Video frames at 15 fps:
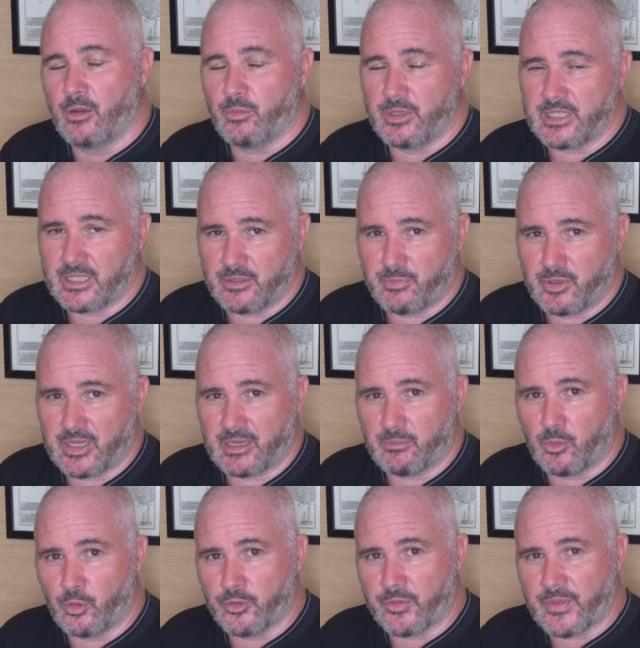We tend to put out
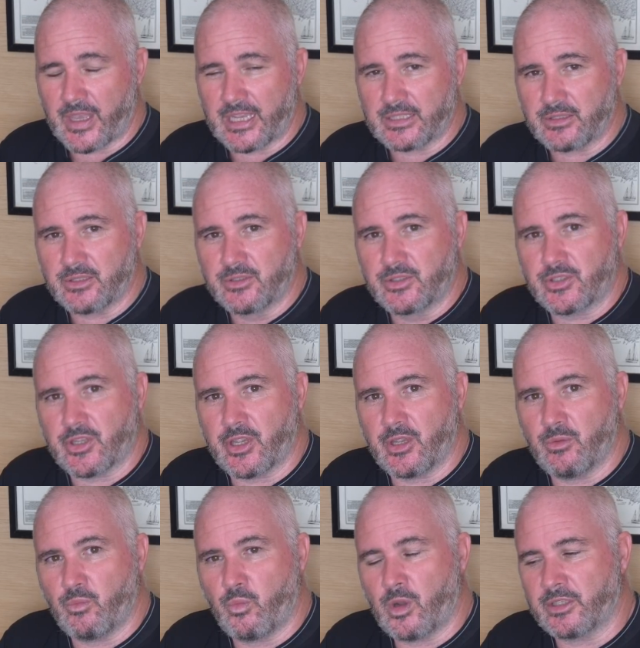more than that.
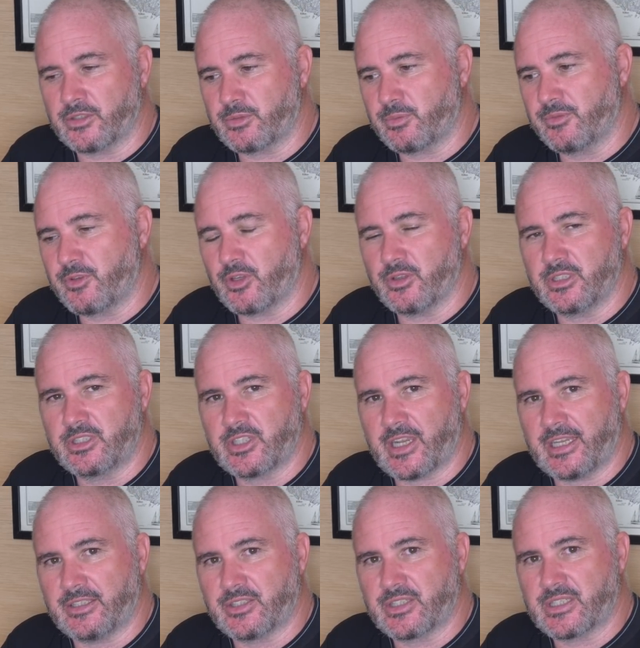So once we've got the
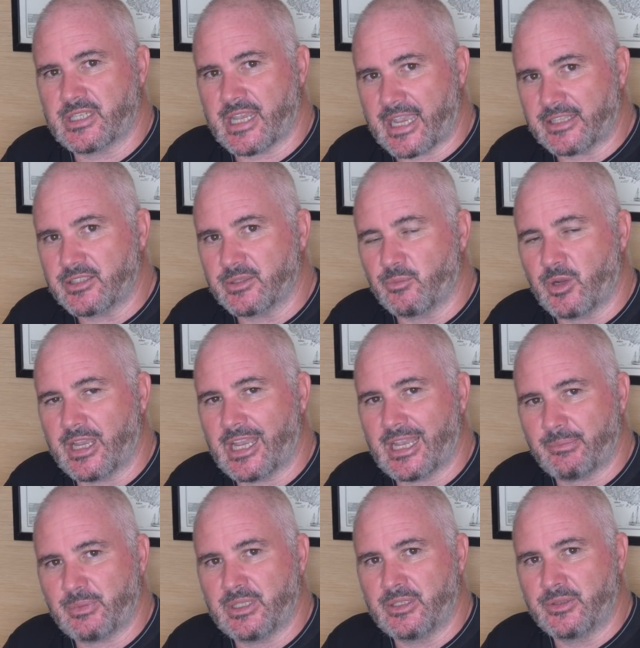chain set and we're
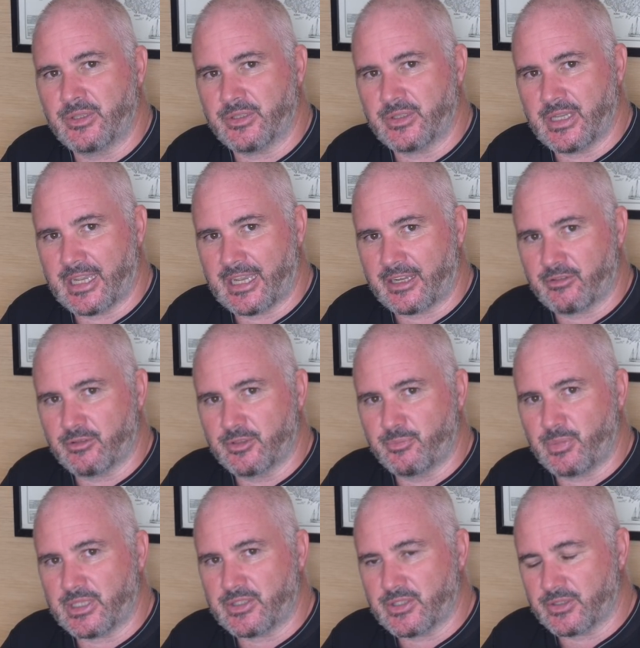happy that the anchor is
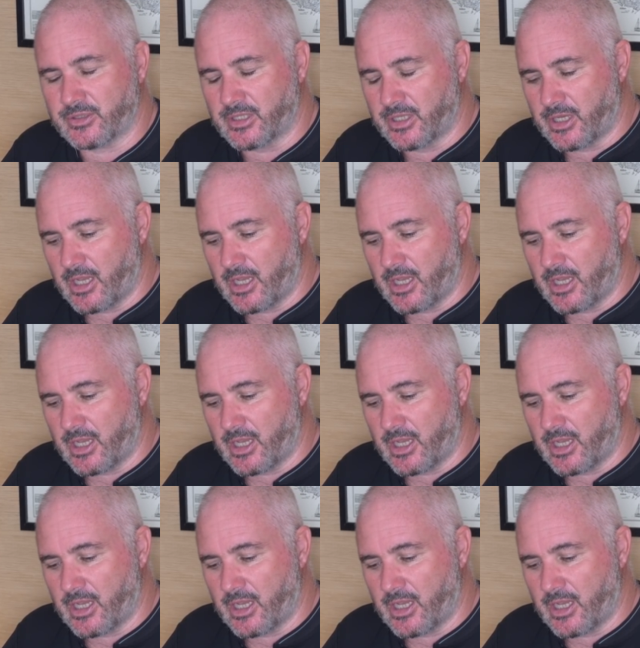bitten,